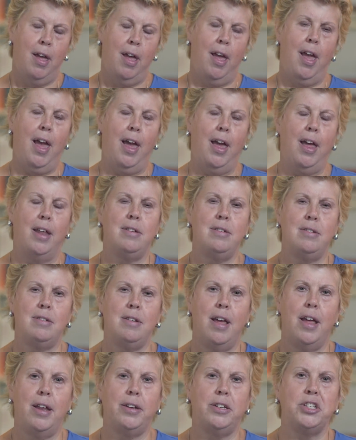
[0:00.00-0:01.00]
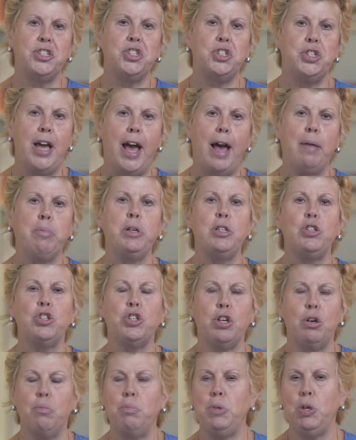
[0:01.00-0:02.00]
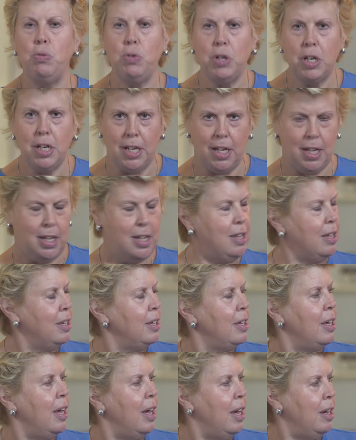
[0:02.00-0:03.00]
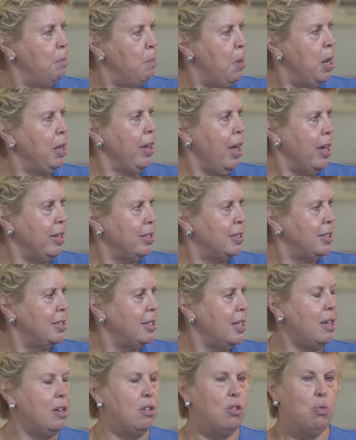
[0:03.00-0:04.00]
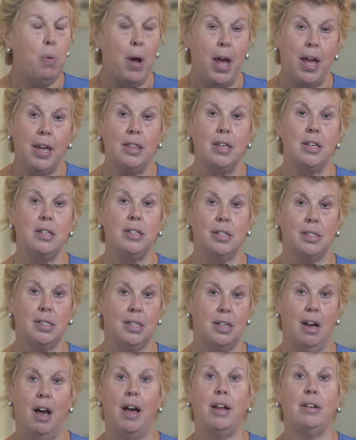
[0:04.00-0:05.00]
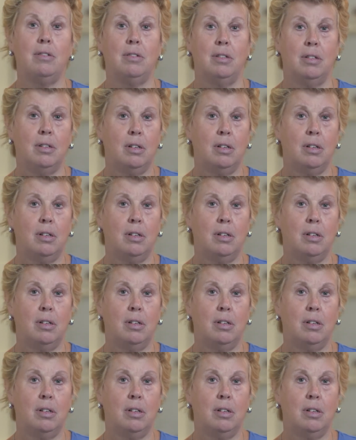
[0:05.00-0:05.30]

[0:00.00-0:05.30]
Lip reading: and establish community among us in a way that does not